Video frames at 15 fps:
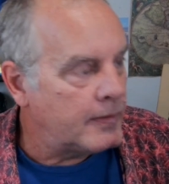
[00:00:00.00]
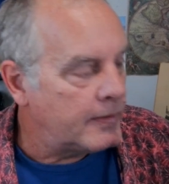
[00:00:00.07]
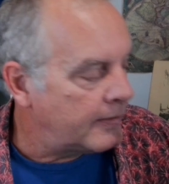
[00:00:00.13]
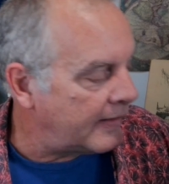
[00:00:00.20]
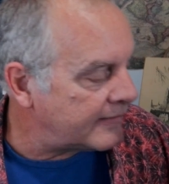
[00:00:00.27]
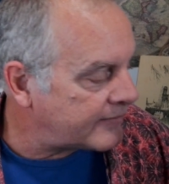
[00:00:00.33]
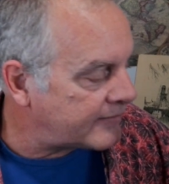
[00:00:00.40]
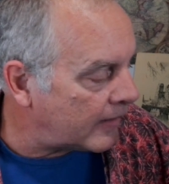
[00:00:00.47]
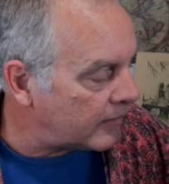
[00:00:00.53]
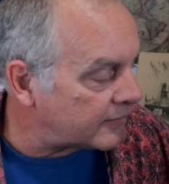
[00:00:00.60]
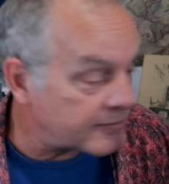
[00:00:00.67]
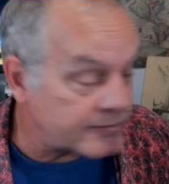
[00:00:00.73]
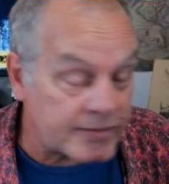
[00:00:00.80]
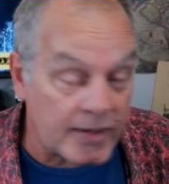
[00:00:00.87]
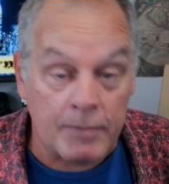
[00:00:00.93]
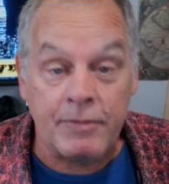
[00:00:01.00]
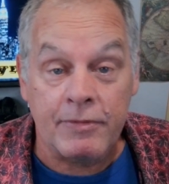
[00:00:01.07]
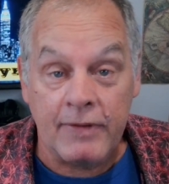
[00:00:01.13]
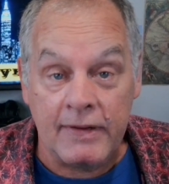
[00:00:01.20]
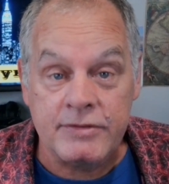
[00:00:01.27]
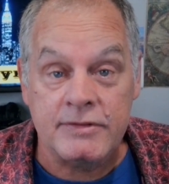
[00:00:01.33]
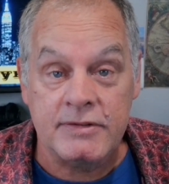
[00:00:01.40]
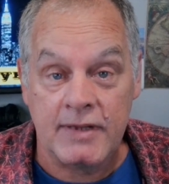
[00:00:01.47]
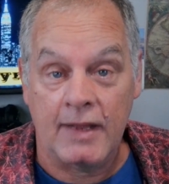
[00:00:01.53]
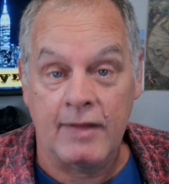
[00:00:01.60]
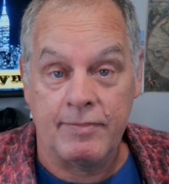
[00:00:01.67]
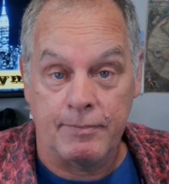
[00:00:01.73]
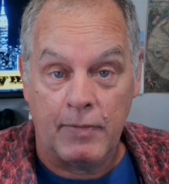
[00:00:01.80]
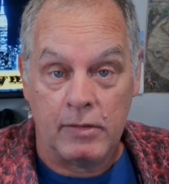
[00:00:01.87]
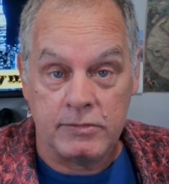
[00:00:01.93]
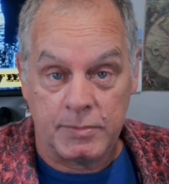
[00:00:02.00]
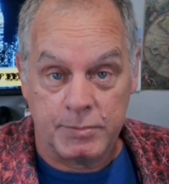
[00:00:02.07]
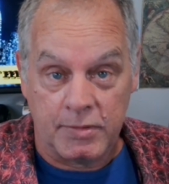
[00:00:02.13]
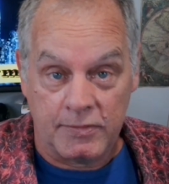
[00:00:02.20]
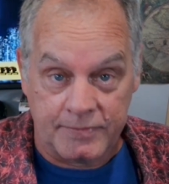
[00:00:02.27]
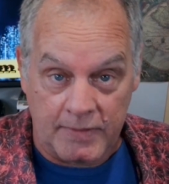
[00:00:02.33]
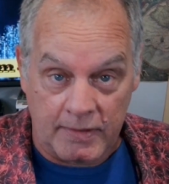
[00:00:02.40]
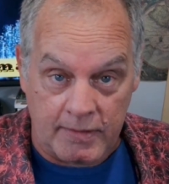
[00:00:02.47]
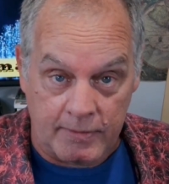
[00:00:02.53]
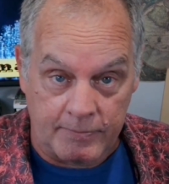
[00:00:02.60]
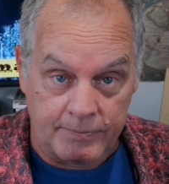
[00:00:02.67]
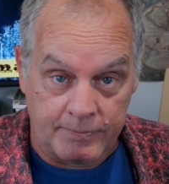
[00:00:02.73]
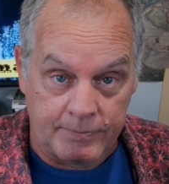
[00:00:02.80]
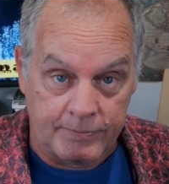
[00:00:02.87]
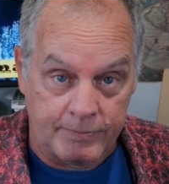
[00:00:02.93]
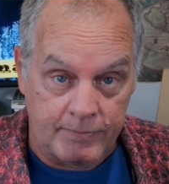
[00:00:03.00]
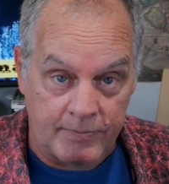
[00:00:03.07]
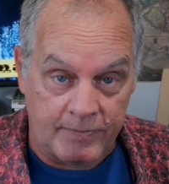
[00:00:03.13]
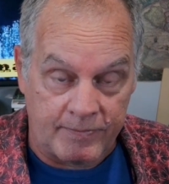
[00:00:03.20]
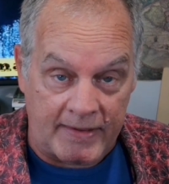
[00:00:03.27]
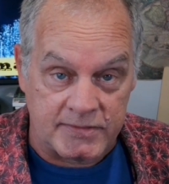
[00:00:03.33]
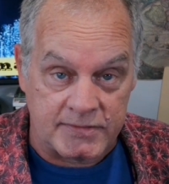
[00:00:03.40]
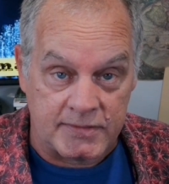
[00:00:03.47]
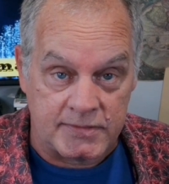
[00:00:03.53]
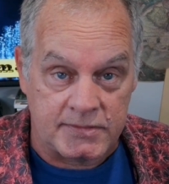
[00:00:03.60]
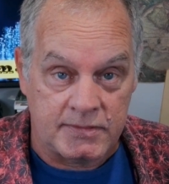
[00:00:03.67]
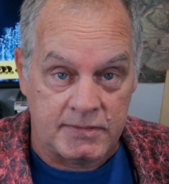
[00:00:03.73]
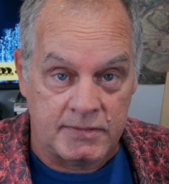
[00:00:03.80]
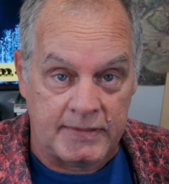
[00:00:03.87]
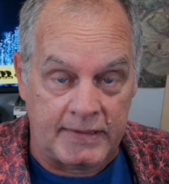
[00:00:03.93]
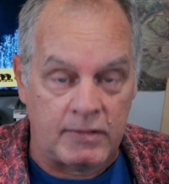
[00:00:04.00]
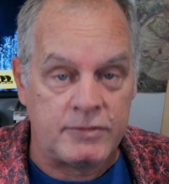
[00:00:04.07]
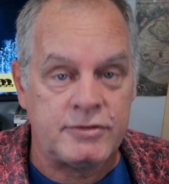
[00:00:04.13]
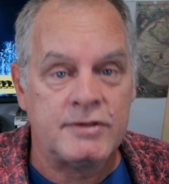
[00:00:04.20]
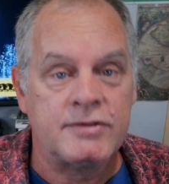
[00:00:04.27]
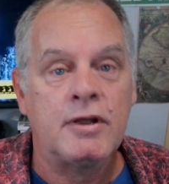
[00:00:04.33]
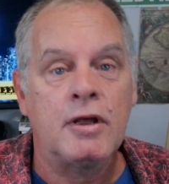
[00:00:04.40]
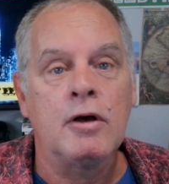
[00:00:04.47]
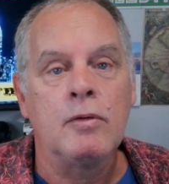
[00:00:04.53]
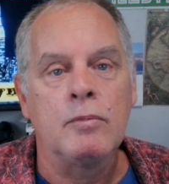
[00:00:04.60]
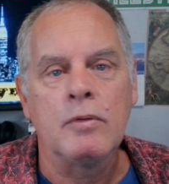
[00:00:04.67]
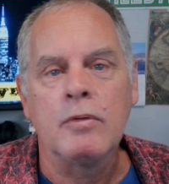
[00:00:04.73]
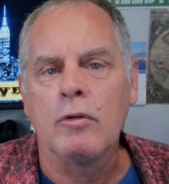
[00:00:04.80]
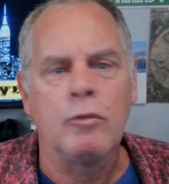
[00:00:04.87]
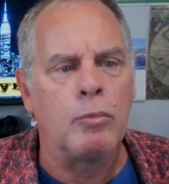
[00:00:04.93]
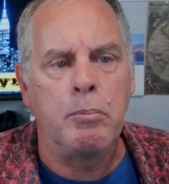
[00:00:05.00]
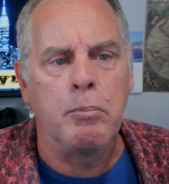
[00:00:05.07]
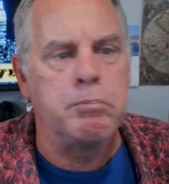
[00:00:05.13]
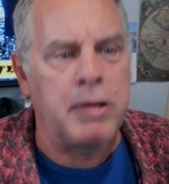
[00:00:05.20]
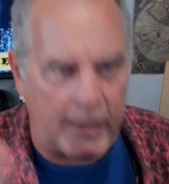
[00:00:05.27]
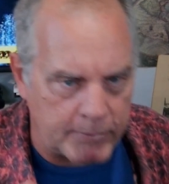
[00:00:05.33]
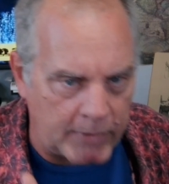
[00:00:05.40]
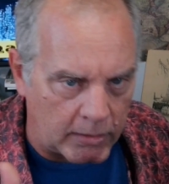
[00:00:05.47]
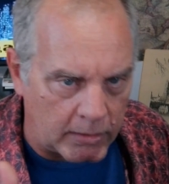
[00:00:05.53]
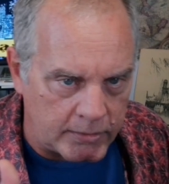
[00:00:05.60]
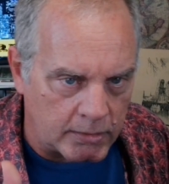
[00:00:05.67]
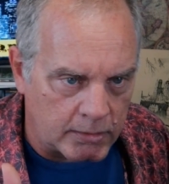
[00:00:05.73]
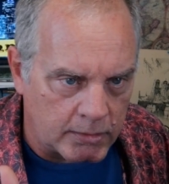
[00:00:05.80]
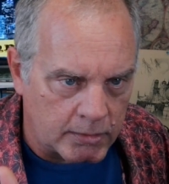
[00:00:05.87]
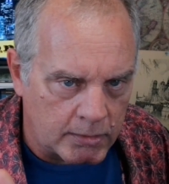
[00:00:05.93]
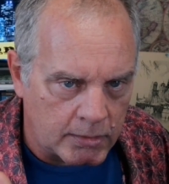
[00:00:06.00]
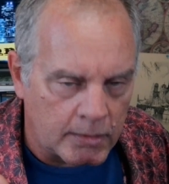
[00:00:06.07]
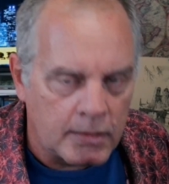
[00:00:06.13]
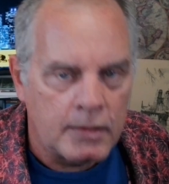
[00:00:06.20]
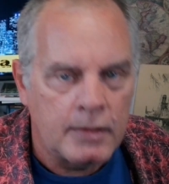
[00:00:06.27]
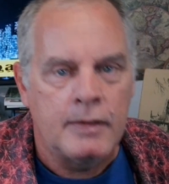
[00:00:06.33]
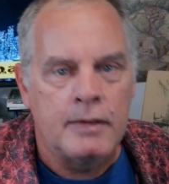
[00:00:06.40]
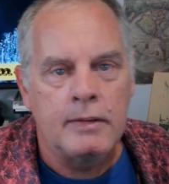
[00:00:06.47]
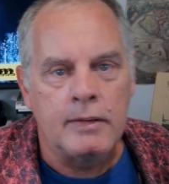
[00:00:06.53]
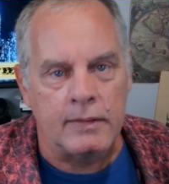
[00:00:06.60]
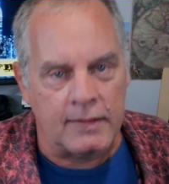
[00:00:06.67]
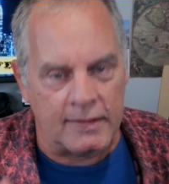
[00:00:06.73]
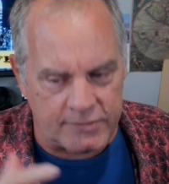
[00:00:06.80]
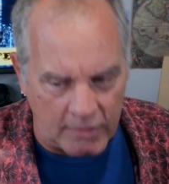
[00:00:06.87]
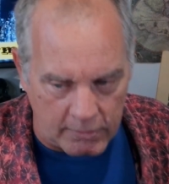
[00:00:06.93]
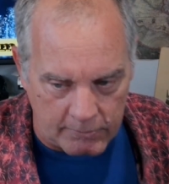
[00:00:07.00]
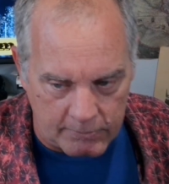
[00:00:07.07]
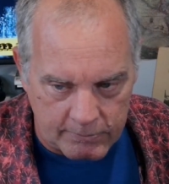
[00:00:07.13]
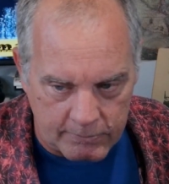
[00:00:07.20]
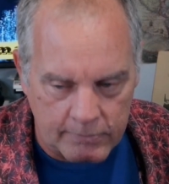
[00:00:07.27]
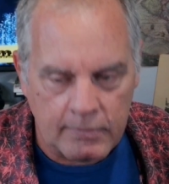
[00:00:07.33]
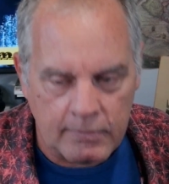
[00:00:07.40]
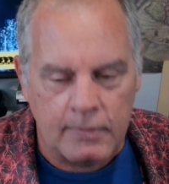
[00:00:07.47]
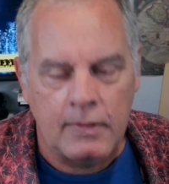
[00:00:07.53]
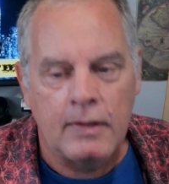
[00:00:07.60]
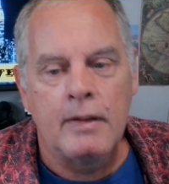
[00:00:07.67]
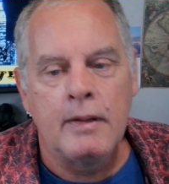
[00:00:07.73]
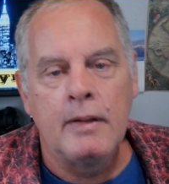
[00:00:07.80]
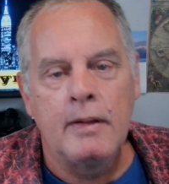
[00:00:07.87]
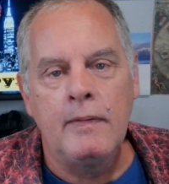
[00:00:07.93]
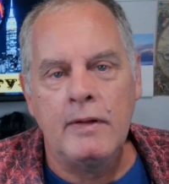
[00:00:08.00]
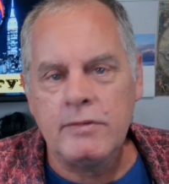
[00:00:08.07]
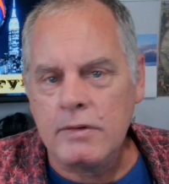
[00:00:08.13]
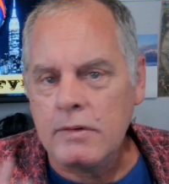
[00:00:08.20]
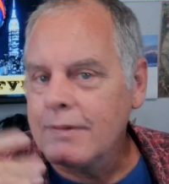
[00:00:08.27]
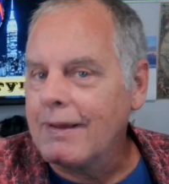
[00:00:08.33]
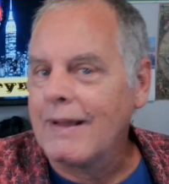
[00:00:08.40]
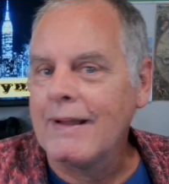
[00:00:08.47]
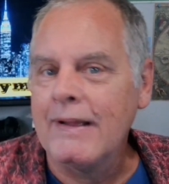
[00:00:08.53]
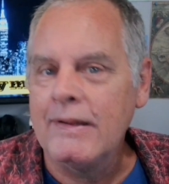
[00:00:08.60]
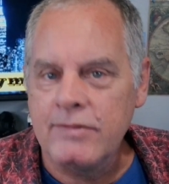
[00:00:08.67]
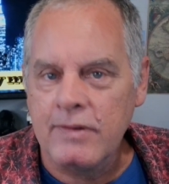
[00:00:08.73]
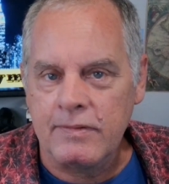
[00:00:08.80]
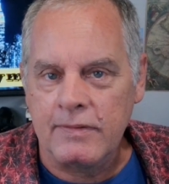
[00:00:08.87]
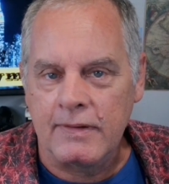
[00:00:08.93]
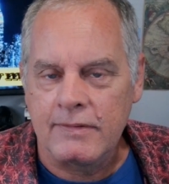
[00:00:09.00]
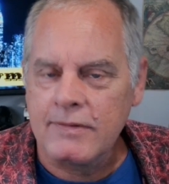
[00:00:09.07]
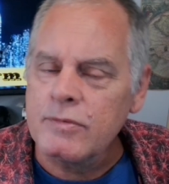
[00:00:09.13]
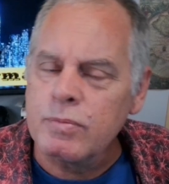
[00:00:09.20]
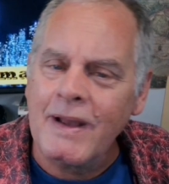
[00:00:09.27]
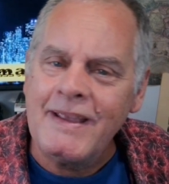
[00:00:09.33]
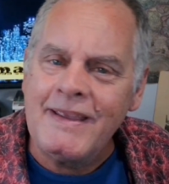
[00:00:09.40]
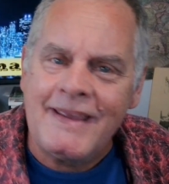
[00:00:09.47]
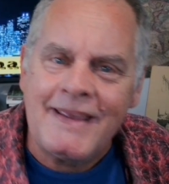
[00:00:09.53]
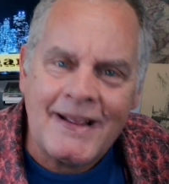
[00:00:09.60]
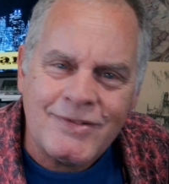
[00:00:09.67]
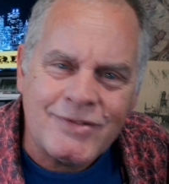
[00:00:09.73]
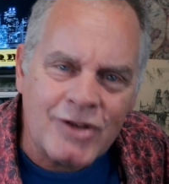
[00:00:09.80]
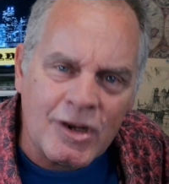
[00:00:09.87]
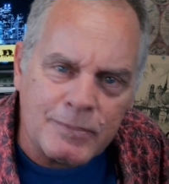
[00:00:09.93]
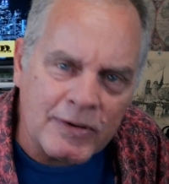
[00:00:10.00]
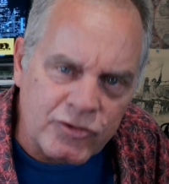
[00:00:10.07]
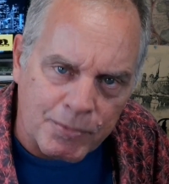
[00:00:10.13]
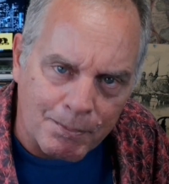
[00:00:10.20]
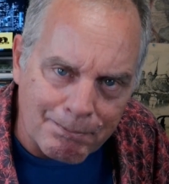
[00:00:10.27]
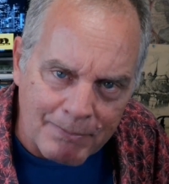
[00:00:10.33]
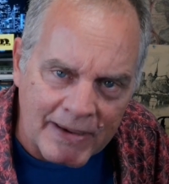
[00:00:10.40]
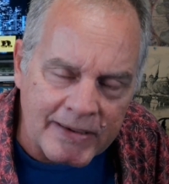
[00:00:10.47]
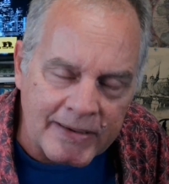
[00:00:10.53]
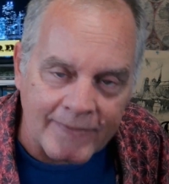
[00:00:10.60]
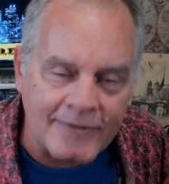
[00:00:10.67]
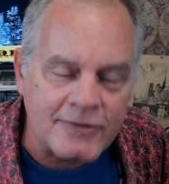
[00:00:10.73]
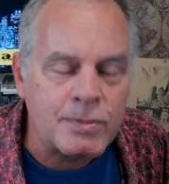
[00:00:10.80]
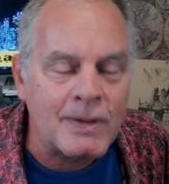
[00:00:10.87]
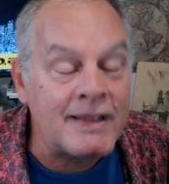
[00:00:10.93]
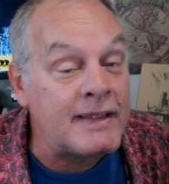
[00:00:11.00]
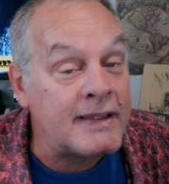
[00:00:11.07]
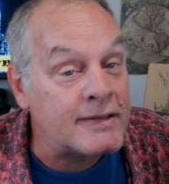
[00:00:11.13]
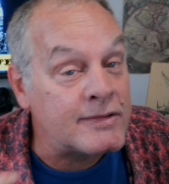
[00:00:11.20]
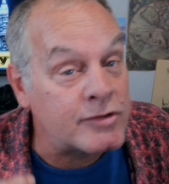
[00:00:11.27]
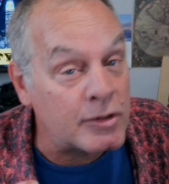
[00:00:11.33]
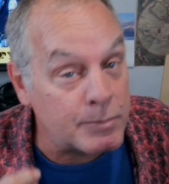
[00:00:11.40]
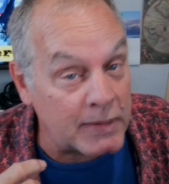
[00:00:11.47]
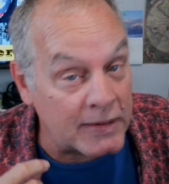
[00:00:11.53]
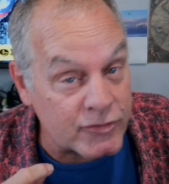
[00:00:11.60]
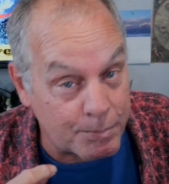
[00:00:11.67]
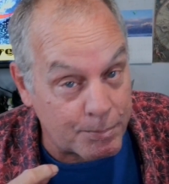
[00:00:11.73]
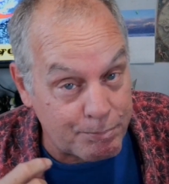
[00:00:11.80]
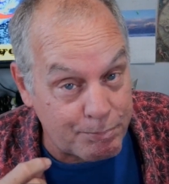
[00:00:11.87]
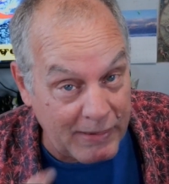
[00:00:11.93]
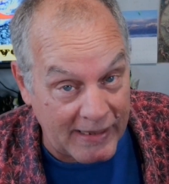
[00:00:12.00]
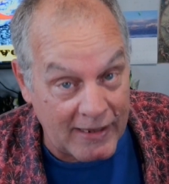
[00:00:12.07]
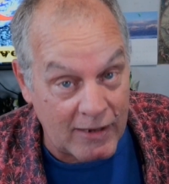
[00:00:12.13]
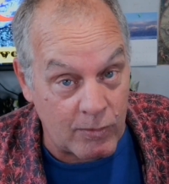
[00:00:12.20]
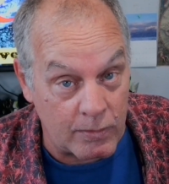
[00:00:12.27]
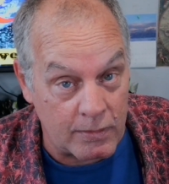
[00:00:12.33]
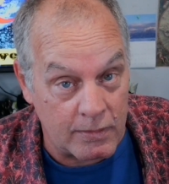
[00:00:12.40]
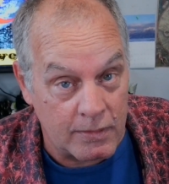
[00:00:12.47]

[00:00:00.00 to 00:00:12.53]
Intelligence operations have multiple fucking facets. They don't just go, we'll blackmail you, and that's it. There's all kinds of things. That's why he had so much money. That's why he had so much power.